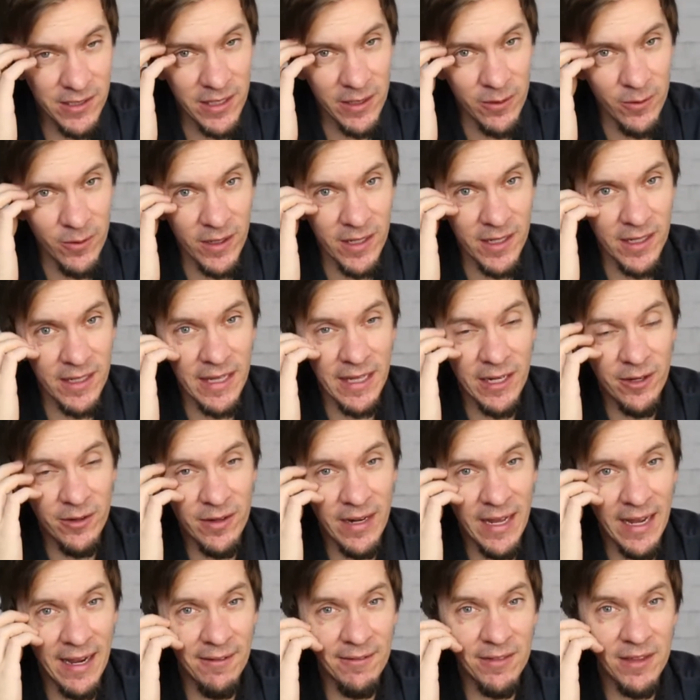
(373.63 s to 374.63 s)
They
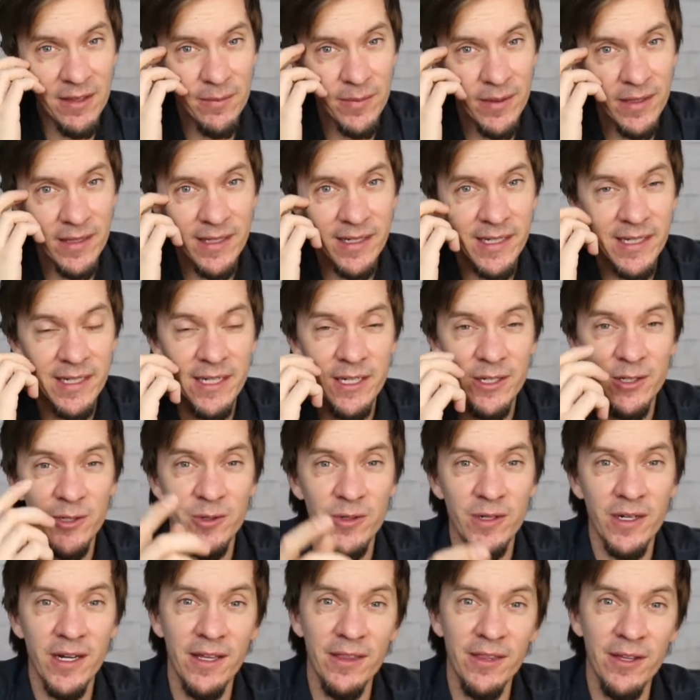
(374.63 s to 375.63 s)
don't have the ability to
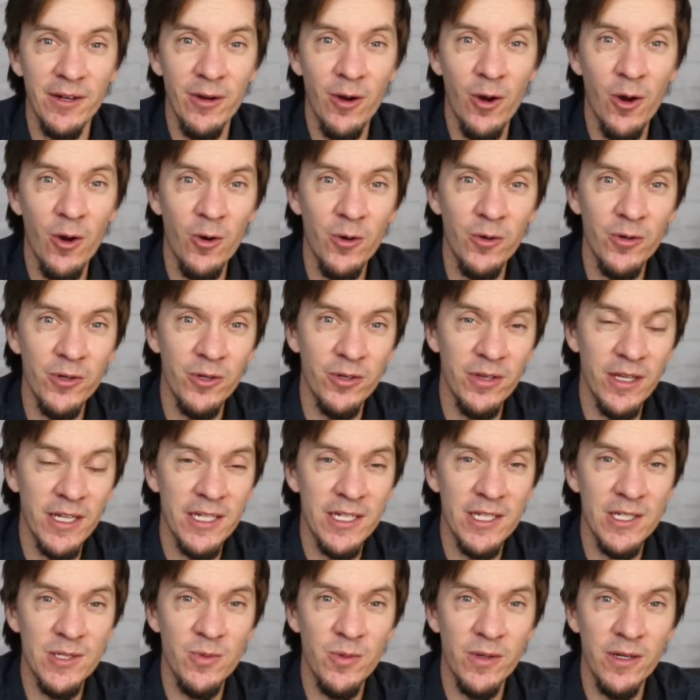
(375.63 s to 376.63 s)
do it on their own, or they
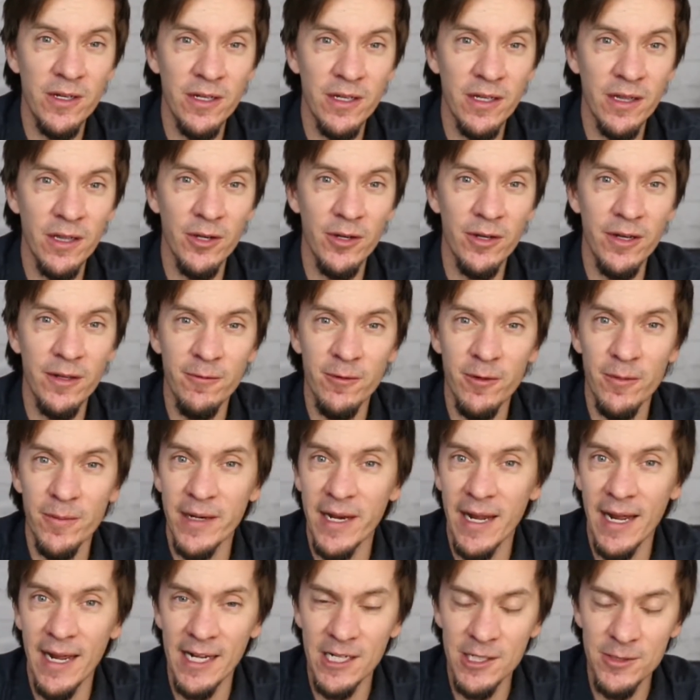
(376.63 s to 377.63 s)
just want to learn it from
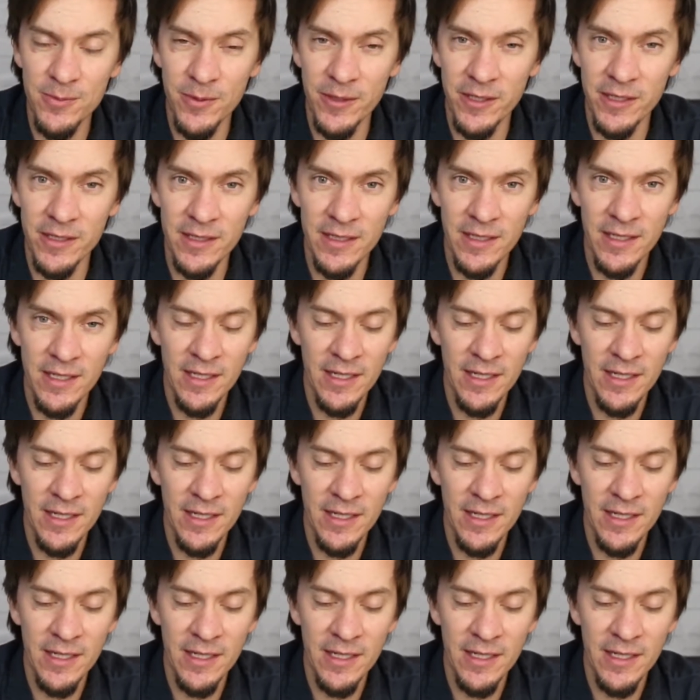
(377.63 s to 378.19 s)
an expert.